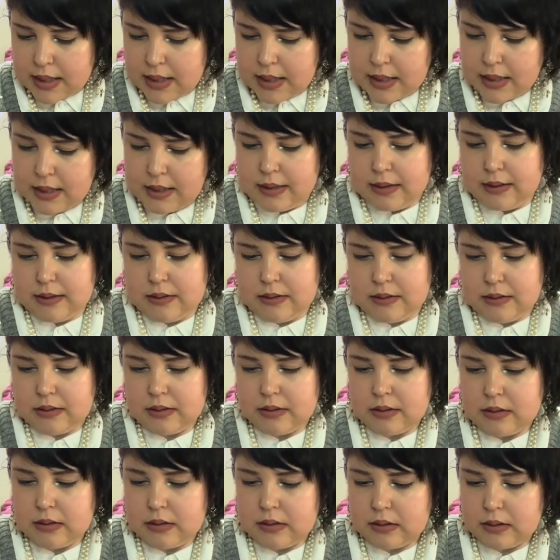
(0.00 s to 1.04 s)
And
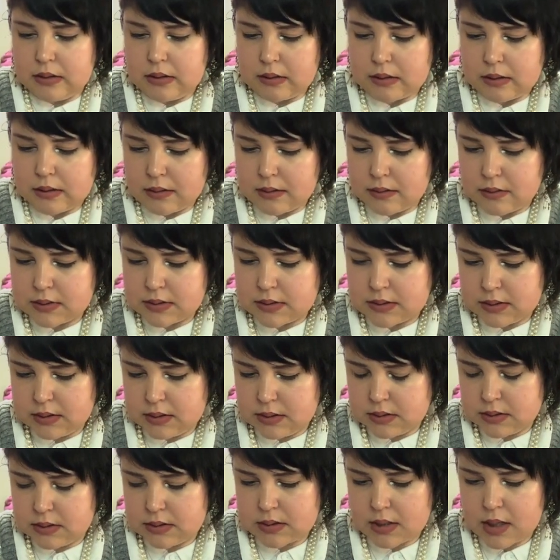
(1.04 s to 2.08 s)

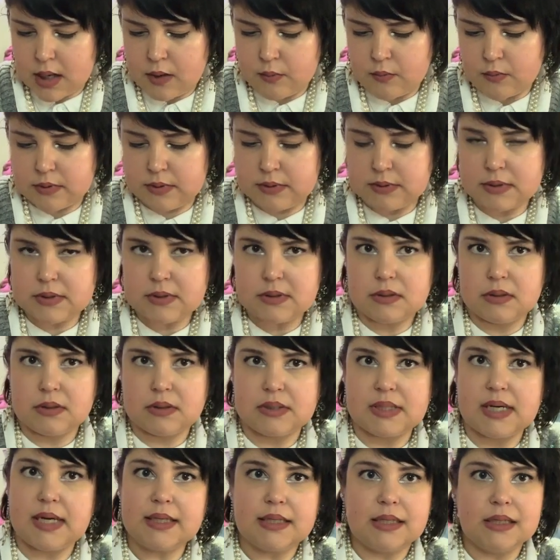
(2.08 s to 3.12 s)
since I was
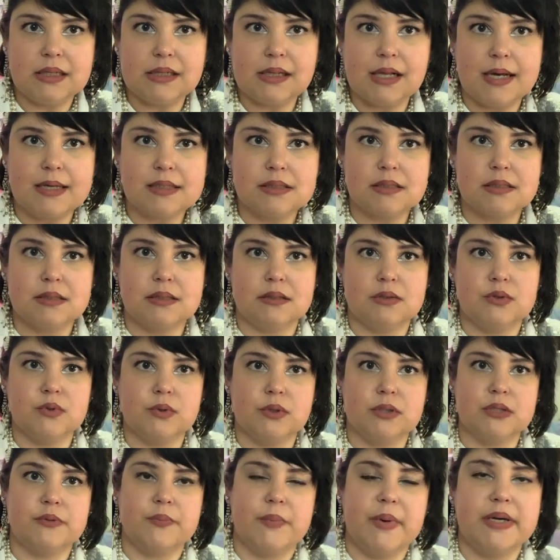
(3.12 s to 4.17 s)
taking classes at
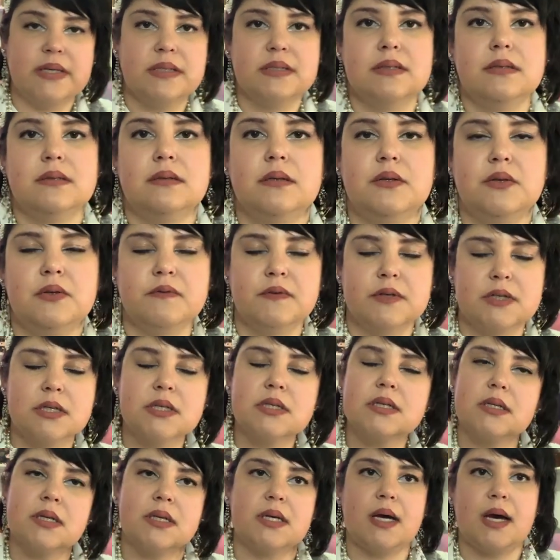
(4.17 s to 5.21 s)
George Mason
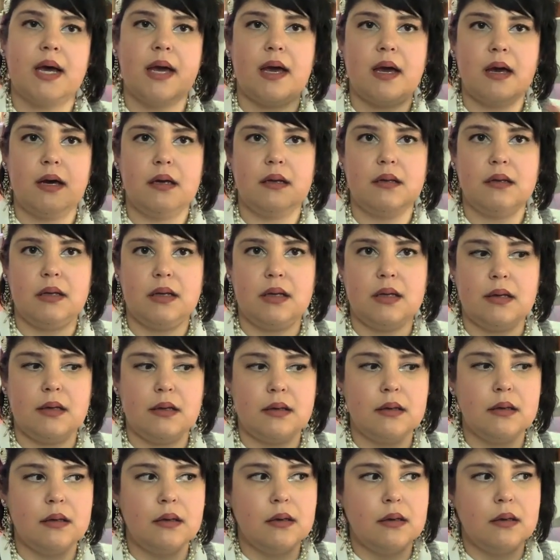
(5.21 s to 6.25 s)
University, I had
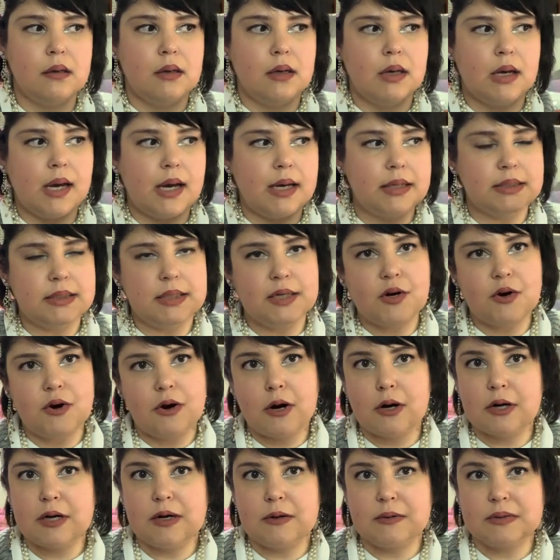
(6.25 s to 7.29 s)
a ID
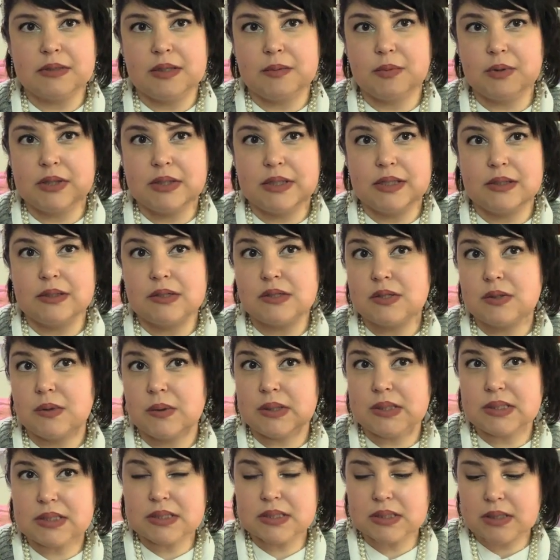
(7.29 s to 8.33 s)
card and I was able to get a
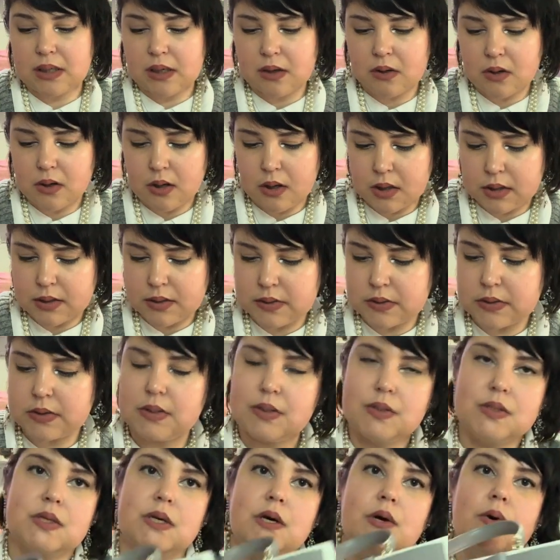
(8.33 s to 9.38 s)
student discount on it.
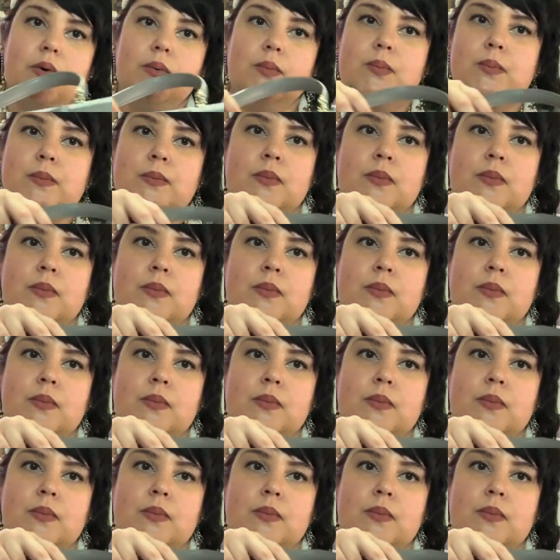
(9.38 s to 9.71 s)
So